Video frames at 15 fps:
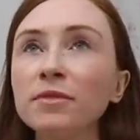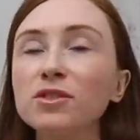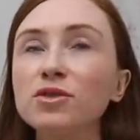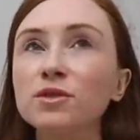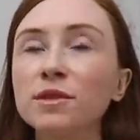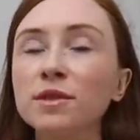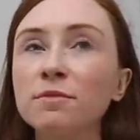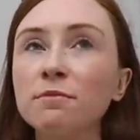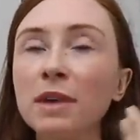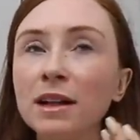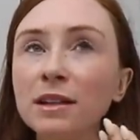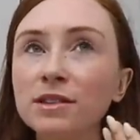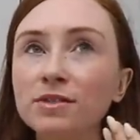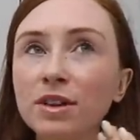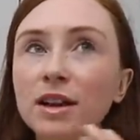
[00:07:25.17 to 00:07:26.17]
Just
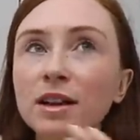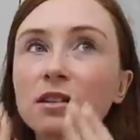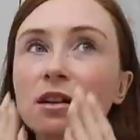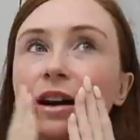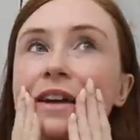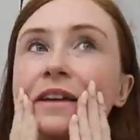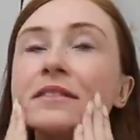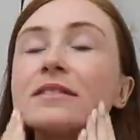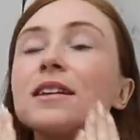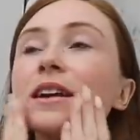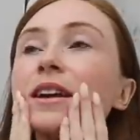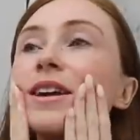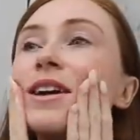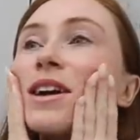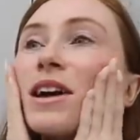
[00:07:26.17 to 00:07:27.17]
smells really nice,
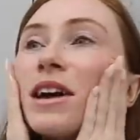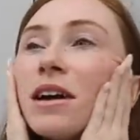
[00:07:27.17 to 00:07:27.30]
like